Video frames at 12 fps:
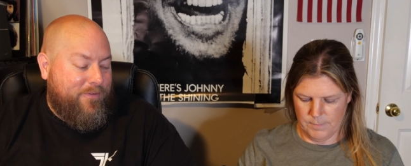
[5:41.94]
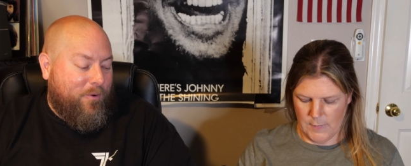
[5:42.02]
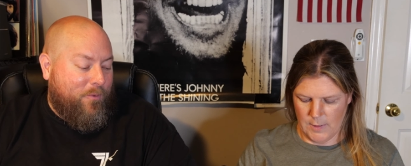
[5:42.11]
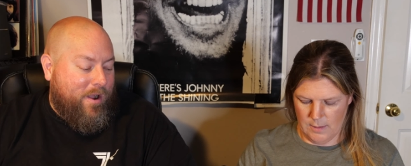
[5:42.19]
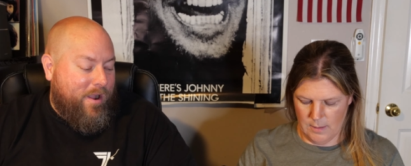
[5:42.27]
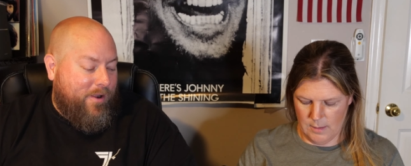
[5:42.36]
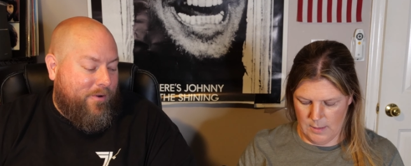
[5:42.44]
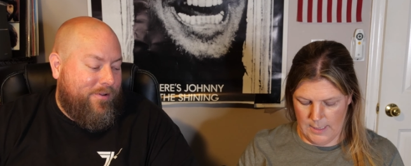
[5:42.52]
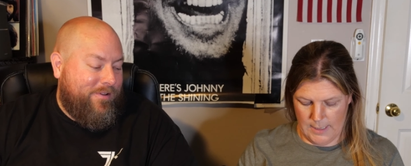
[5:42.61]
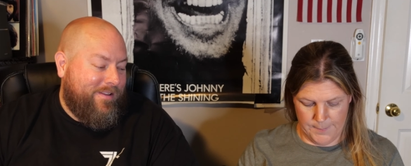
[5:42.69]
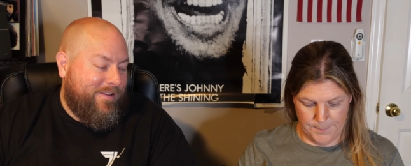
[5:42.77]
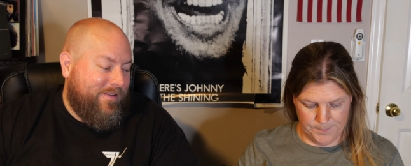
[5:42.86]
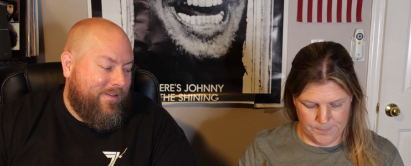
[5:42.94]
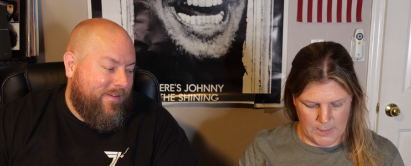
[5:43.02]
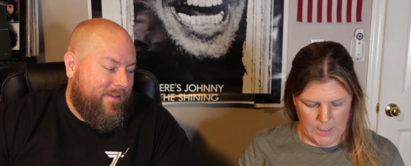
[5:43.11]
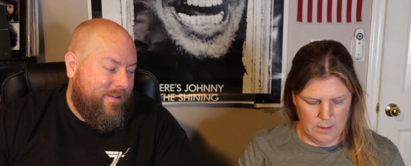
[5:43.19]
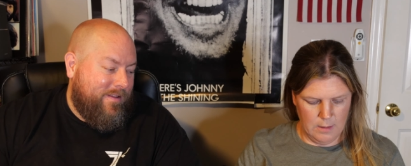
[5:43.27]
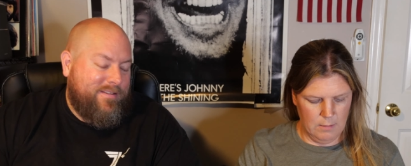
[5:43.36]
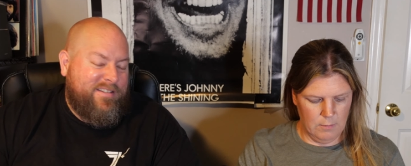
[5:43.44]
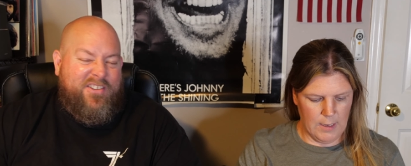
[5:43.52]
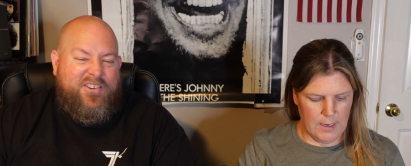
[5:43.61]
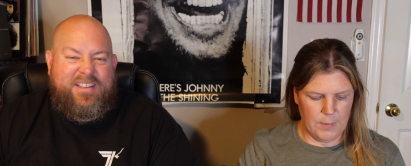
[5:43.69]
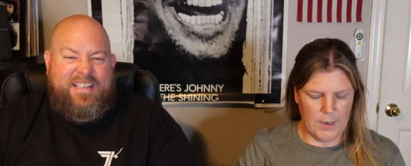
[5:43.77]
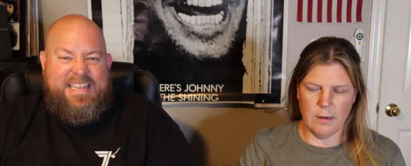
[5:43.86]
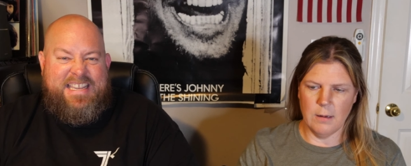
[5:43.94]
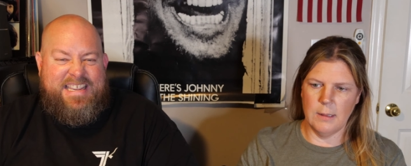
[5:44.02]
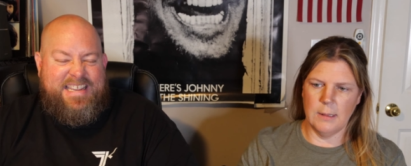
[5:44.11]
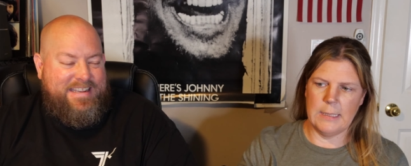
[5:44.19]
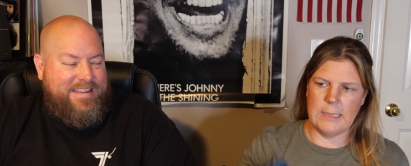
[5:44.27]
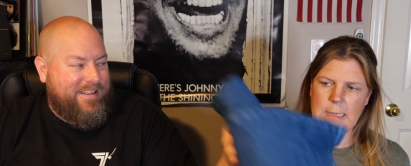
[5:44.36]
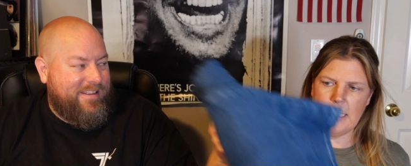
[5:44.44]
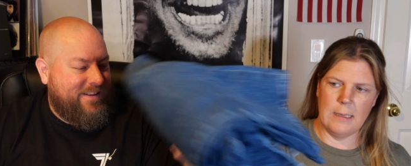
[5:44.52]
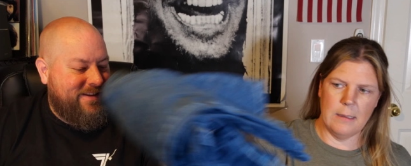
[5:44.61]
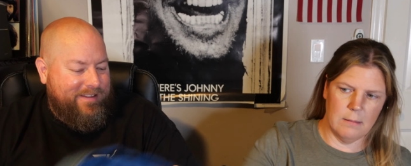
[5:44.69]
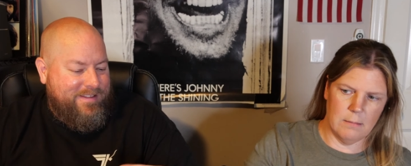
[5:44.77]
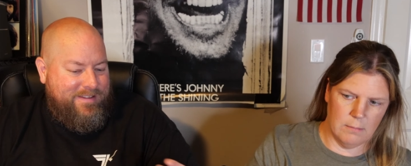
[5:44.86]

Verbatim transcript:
Speaker 1: for a while. Yeah.
Speaker 2: We got a pair of Lee.